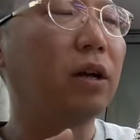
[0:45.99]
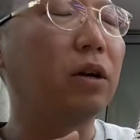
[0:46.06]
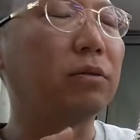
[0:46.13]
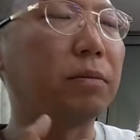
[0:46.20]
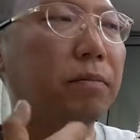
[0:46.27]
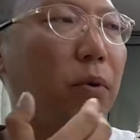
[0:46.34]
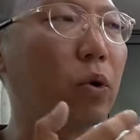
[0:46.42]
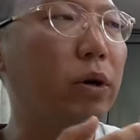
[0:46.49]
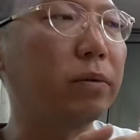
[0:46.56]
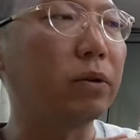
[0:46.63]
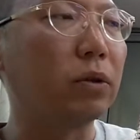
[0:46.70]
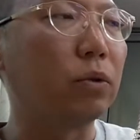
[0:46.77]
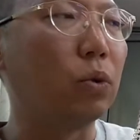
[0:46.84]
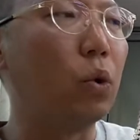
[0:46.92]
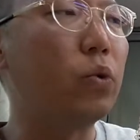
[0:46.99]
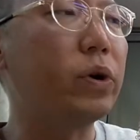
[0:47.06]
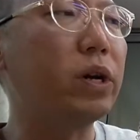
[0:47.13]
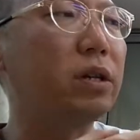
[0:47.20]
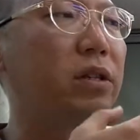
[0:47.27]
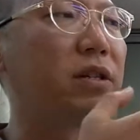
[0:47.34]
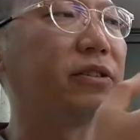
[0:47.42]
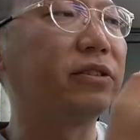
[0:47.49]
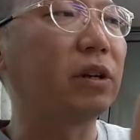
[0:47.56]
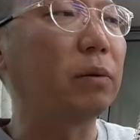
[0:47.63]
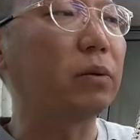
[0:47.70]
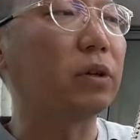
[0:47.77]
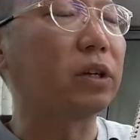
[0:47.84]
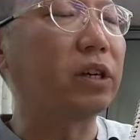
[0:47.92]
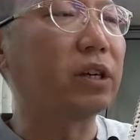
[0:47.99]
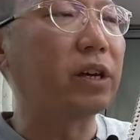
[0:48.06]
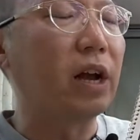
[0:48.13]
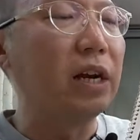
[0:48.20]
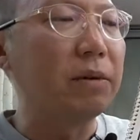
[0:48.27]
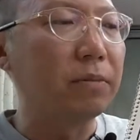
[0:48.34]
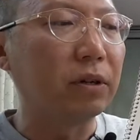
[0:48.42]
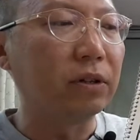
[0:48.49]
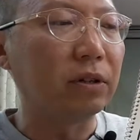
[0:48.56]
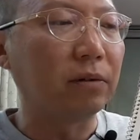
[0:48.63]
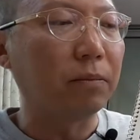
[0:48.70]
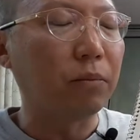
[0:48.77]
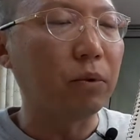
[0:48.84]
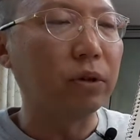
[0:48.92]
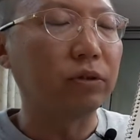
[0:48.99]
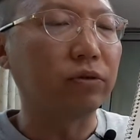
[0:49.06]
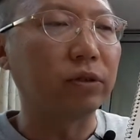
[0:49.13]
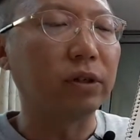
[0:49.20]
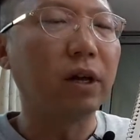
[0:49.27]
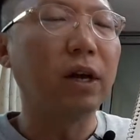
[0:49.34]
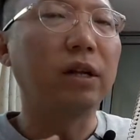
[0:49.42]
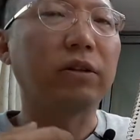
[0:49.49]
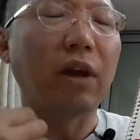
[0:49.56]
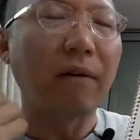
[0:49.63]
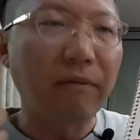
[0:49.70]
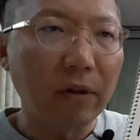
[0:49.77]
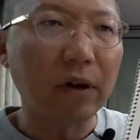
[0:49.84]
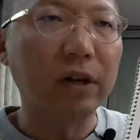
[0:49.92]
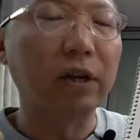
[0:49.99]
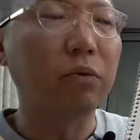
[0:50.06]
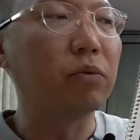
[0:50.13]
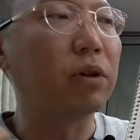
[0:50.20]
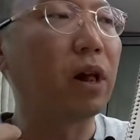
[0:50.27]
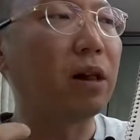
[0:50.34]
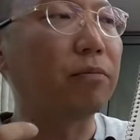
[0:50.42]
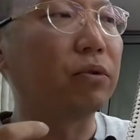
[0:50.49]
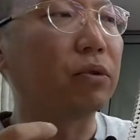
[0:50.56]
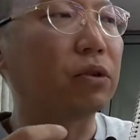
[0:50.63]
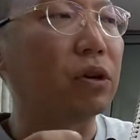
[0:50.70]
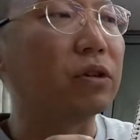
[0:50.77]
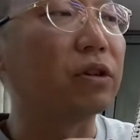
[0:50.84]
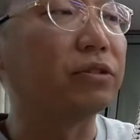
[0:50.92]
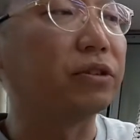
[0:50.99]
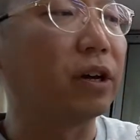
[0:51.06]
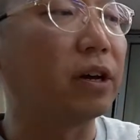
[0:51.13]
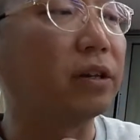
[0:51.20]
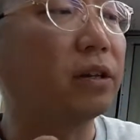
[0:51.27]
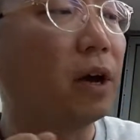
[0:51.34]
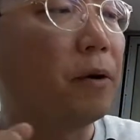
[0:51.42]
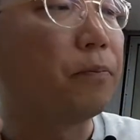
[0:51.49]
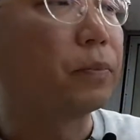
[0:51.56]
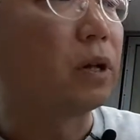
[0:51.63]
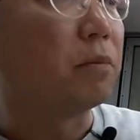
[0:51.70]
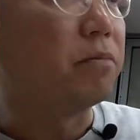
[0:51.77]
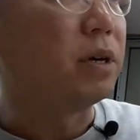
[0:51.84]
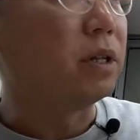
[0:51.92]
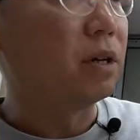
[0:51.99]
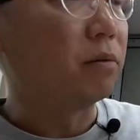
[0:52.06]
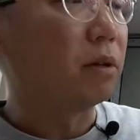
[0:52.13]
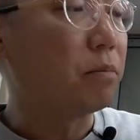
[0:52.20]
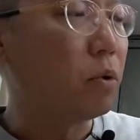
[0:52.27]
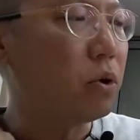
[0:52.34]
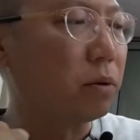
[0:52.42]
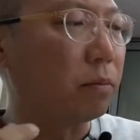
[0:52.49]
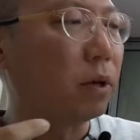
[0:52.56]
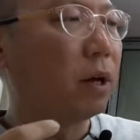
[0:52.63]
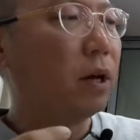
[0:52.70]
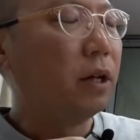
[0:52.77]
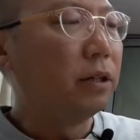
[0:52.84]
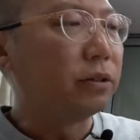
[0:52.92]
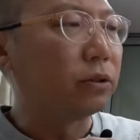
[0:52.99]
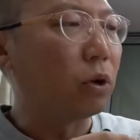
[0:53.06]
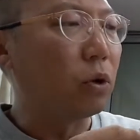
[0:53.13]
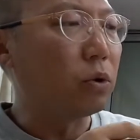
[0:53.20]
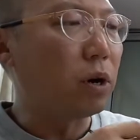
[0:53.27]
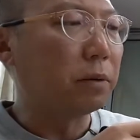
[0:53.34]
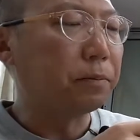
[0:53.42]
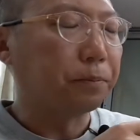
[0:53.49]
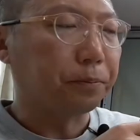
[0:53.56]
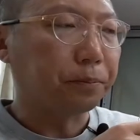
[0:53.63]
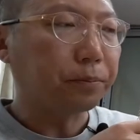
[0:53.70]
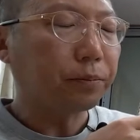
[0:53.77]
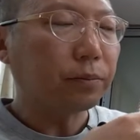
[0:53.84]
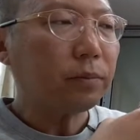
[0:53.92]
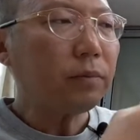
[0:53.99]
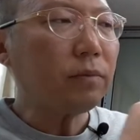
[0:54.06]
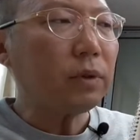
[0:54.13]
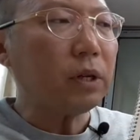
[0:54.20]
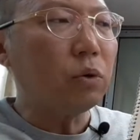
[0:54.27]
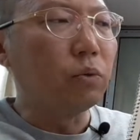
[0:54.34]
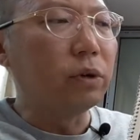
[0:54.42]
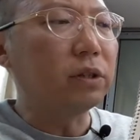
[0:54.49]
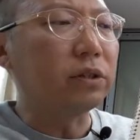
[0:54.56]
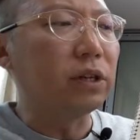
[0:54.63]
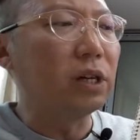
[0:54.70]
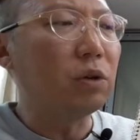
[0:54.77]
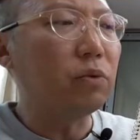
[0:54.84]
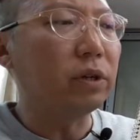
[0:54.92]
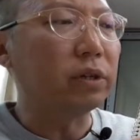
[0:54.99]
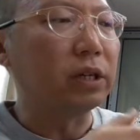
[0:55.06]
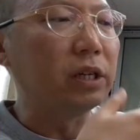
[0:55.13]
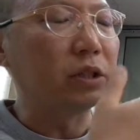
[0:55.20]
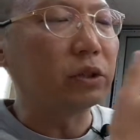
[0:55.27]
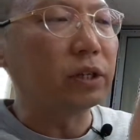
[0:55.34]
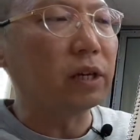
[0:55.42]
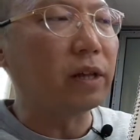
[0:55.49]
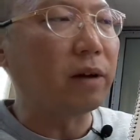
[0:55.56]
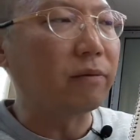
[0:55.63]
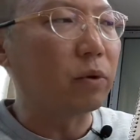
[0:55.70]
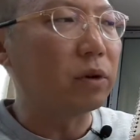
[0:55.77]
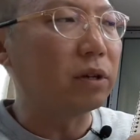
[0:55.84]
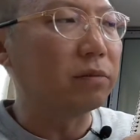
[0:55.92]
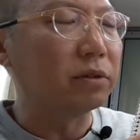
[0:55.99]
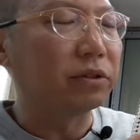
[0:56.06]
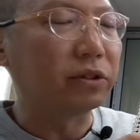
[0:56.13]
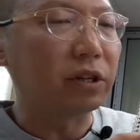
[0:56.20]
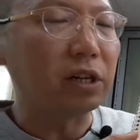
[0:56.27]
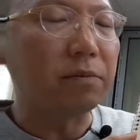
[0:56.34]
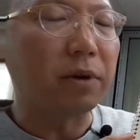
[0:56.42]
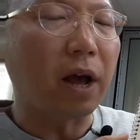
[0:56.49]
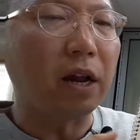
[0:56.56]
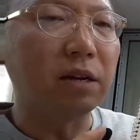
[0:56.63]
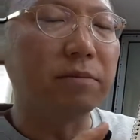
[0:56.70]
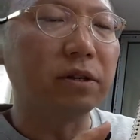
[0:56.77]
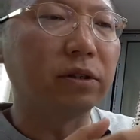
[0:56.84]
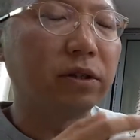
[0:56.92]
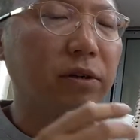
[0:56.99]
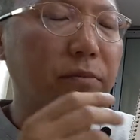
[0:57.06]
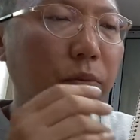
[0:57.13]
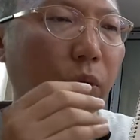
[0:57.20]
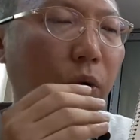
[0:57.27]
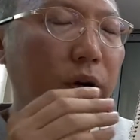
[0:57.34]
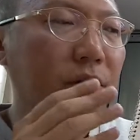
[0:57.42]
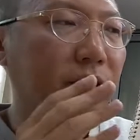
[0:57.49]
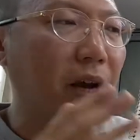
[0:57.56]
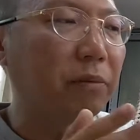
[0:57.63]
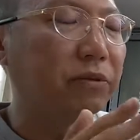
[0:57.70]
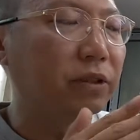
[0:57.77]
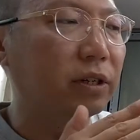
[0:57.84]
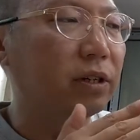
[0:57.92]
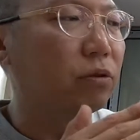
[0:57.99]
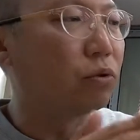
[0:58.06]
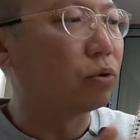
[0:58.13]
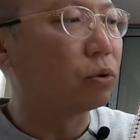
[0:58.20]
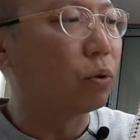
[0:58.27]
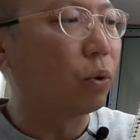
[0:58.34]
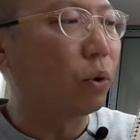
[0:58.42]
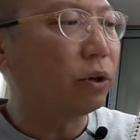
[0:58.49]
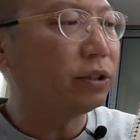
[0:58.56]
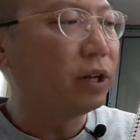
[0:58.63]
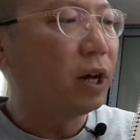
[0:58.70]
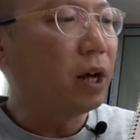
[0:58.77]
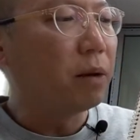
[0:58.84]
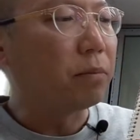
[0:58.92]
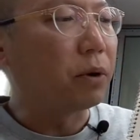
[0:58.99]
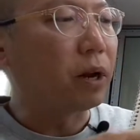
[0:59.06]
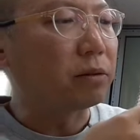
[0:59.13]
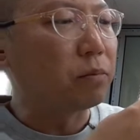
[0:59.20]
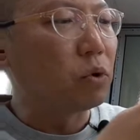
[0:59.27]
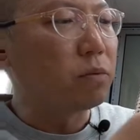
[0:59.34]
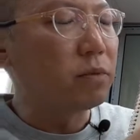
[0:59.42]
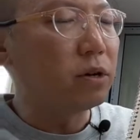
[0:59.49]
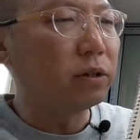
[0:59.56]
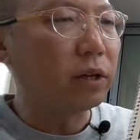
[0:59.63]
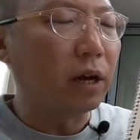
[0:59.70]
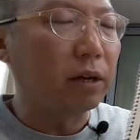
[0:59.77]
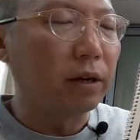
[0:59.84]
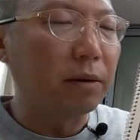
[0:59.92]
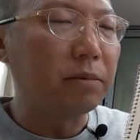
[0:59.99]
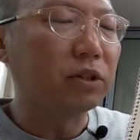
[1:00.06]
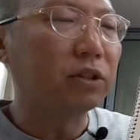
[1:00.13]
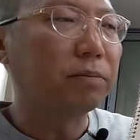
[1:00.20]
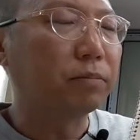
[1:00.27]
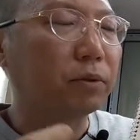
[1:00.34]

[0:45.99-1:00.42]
the poet, knowing some of the key elements of the poetry definitely will help you to understand the meaning of the poem. So we'll deal with each and every one of these key elements more in depth in due course. But at the moment, let me just